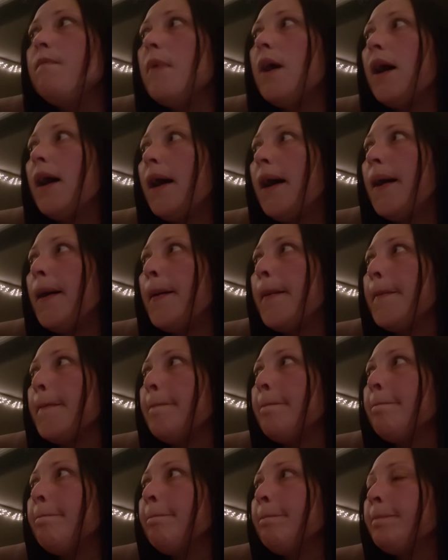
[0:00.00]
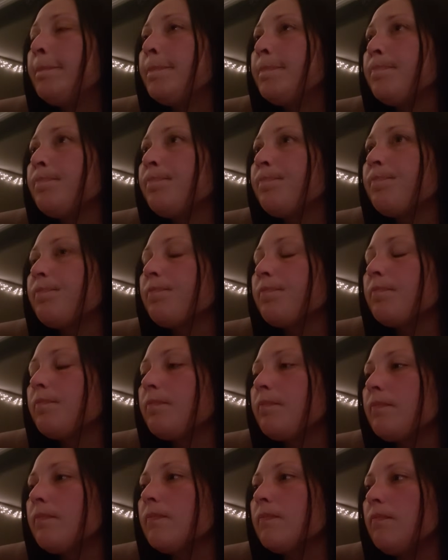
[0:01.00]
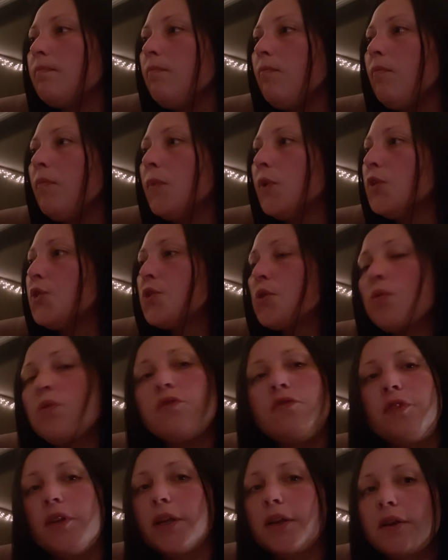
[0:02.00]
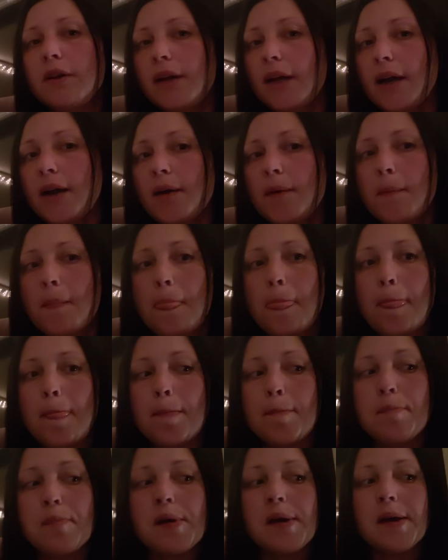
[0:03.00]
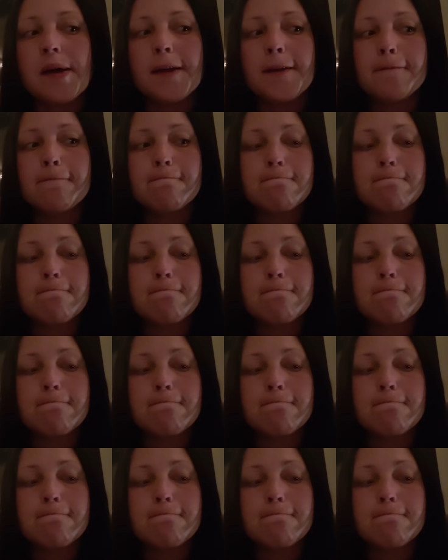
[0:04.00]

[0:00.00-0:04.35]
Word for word: Um, so we'll figure it out, but,